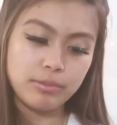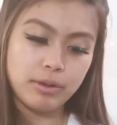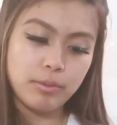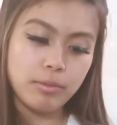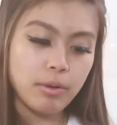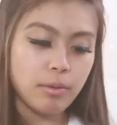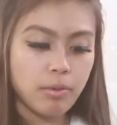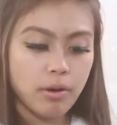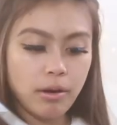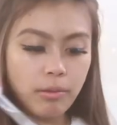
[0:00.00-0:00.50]

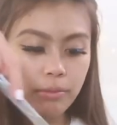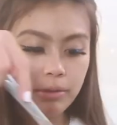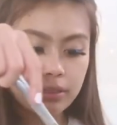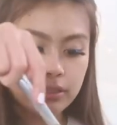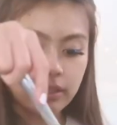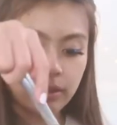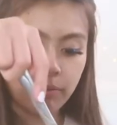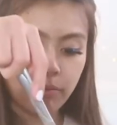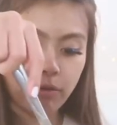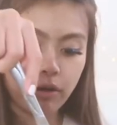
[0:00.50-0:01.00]
people probably
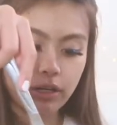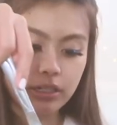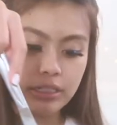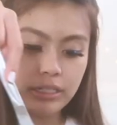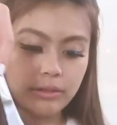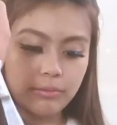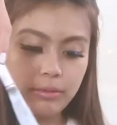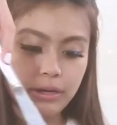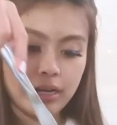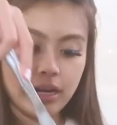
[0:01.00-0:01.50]
stopped
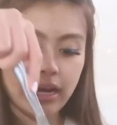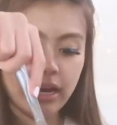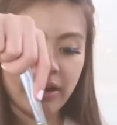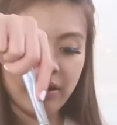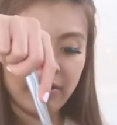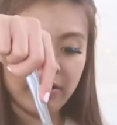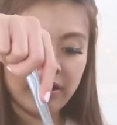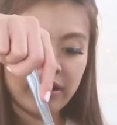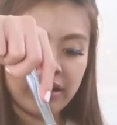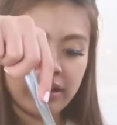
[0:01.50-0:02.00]
watching by
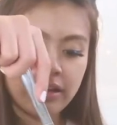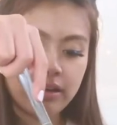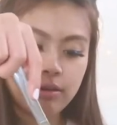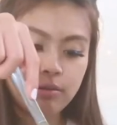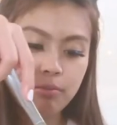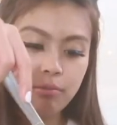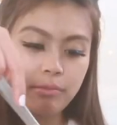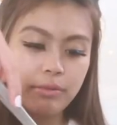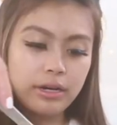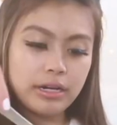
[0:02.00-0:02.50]
now.
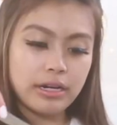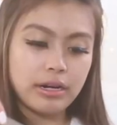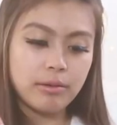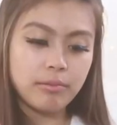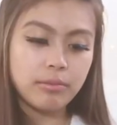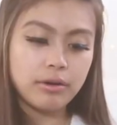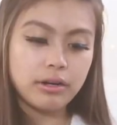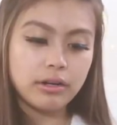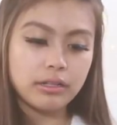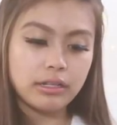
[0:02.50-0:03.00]
But
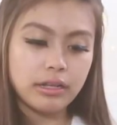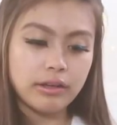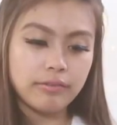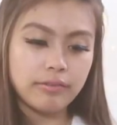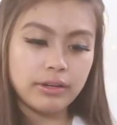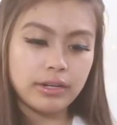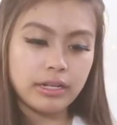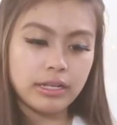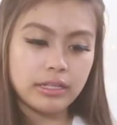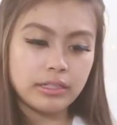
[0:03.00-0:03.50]
number
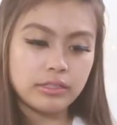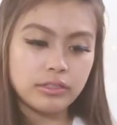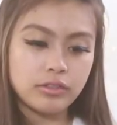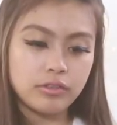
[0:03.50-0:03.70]
11 is